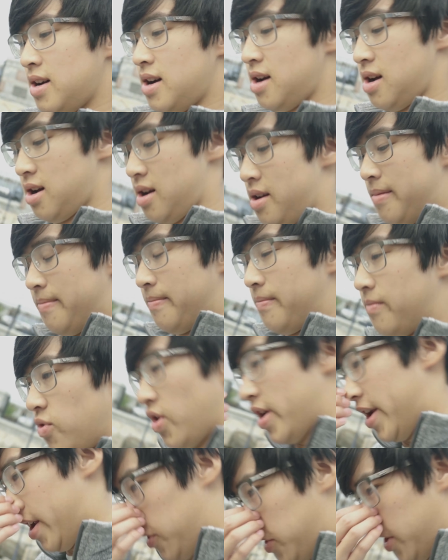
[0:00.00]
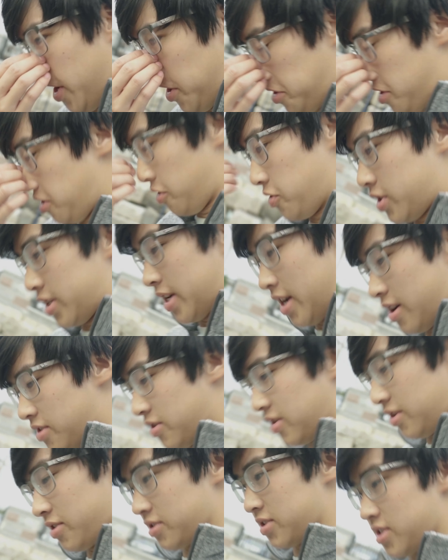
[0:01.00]
Um, right outside our
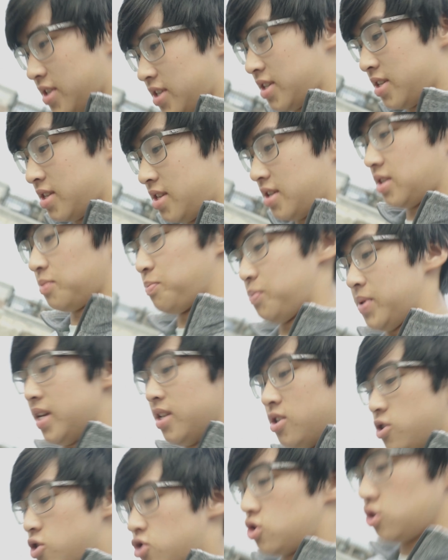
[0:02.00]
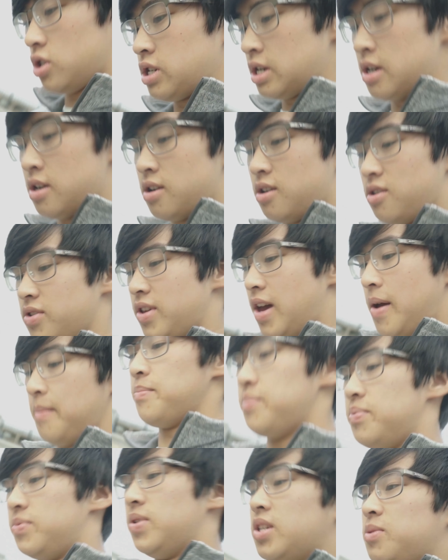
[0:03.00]
hotel, there's this, this beach or
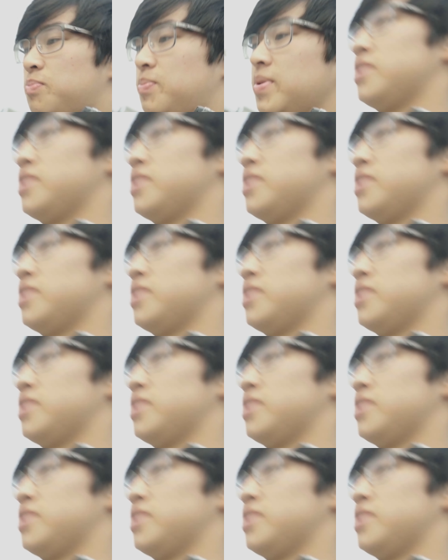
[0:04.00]
that this